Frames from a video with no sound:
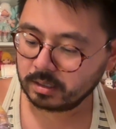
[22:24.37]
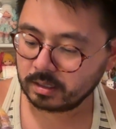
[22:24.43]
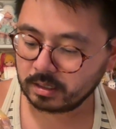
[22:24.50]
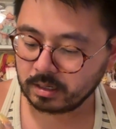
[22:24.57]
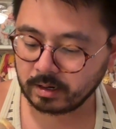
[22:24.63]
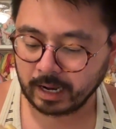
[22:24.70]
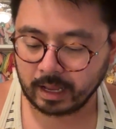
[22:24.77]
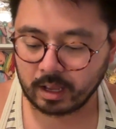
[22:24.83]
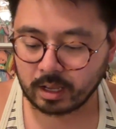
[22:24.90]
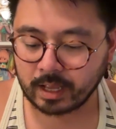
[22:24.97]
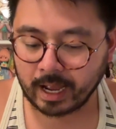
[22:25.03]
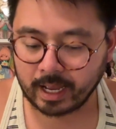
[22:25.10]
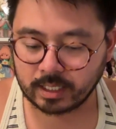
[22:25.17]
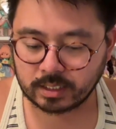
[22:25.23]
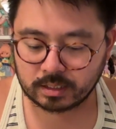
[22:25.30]
Okay,
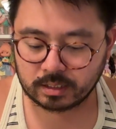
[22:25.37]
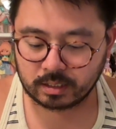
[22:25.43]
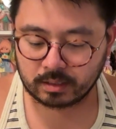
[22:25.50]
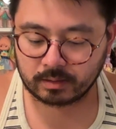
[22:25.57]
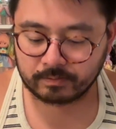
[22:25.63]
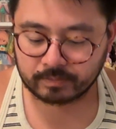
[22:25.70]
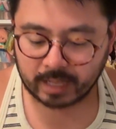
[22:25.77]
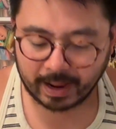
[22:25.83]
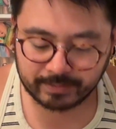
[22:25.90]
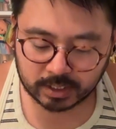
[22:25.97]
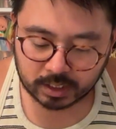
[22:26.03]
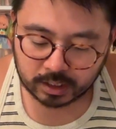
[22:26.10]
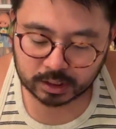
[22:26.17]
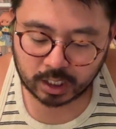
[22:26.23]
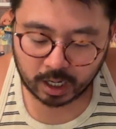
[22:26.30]
guys, I'm just
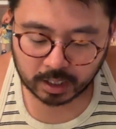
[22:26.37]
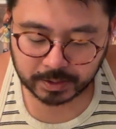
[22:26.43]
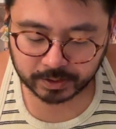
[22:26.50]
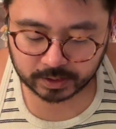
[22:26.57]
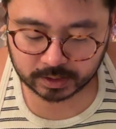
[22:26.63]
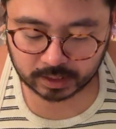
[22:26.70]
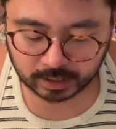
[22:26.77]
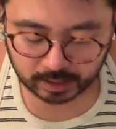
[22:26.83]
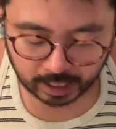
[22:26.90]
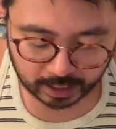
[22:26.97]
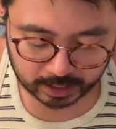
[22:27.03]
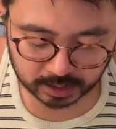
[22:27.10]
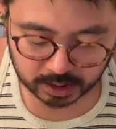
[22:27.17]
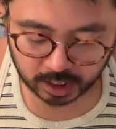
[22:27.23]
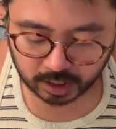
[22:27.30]
gonna talk first
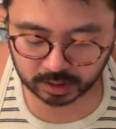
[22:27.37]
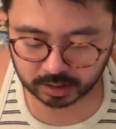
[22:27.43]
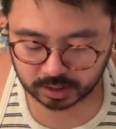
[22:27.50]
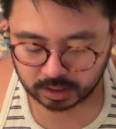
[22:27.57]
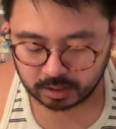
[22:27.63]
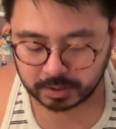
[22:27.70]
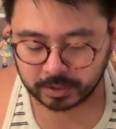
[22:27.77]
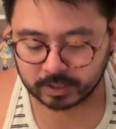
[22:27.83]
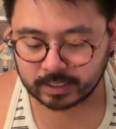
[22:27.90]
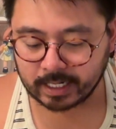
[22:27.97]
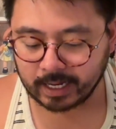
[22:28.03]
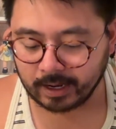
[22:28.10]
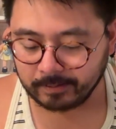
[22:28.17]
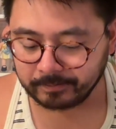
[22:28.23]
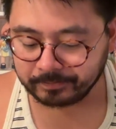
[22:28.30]
and talk to you for a
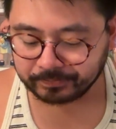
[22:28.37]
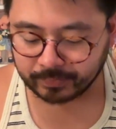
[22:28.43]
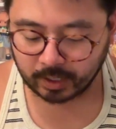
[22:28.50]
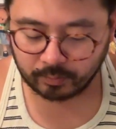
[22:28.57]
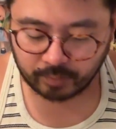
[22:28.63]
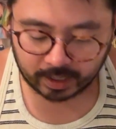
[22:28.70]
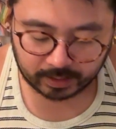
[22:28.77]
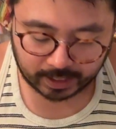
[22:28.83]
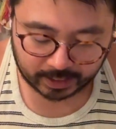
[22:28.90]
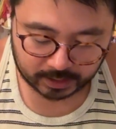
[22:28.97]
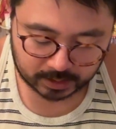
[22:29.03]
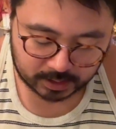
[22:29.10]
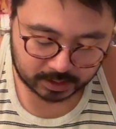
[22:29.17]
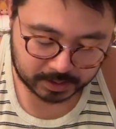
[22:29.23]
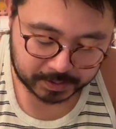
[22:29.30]
second while I
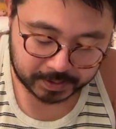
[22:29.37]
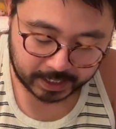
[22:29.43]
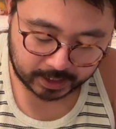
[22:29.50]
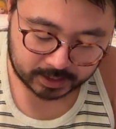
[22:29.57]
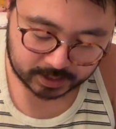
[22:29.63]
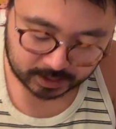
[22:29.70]
fix